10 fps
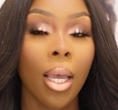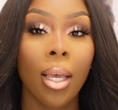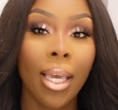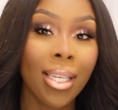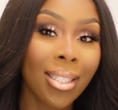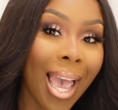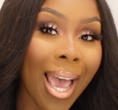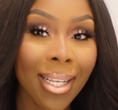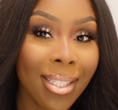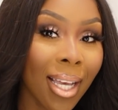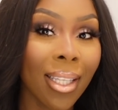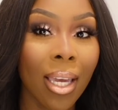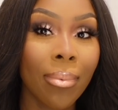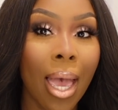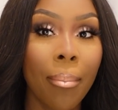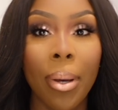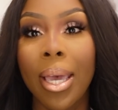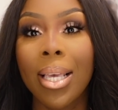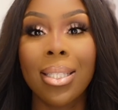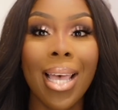His dad is telling him that, but
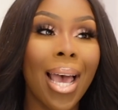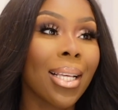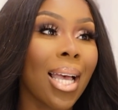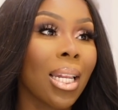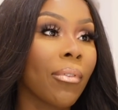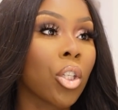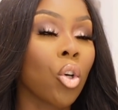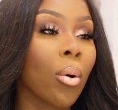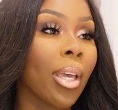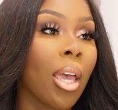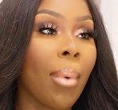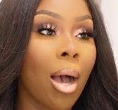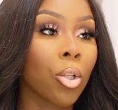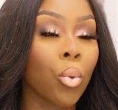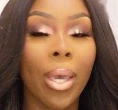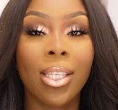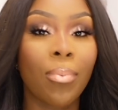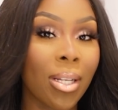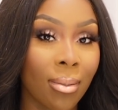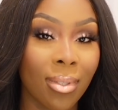his dad is not even showing him how to
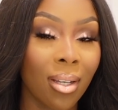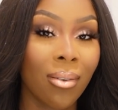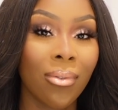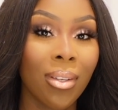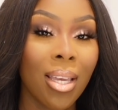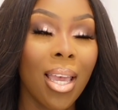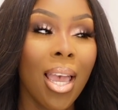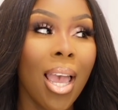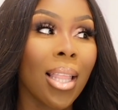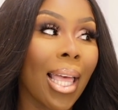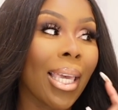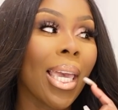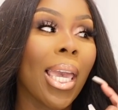express himself. Like,